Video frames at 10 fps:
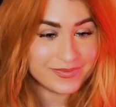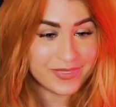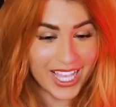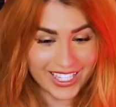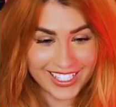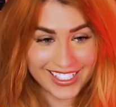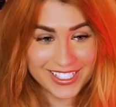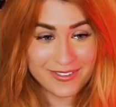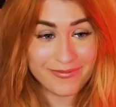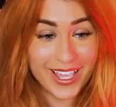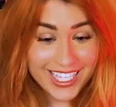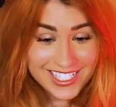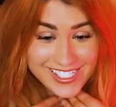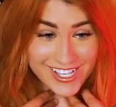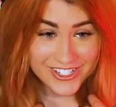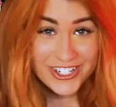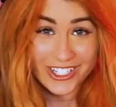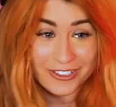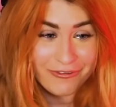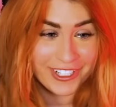Becky. Becky's such a
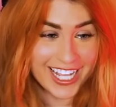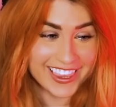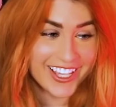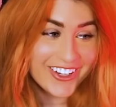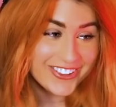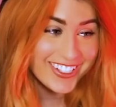good friend, though.